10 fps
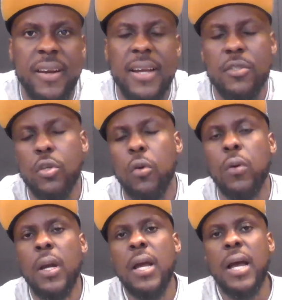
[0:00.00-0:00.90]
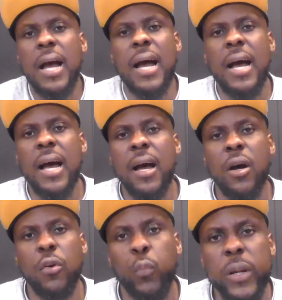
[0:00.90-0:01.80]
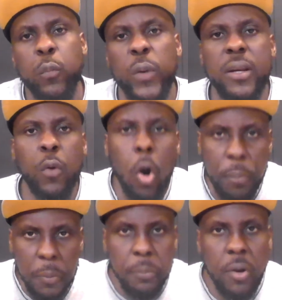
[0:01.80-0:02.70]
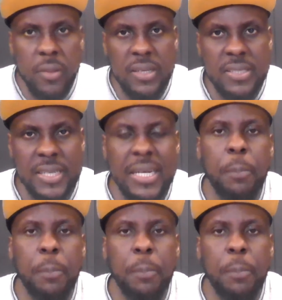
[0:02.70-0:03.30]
And so, with open borders in a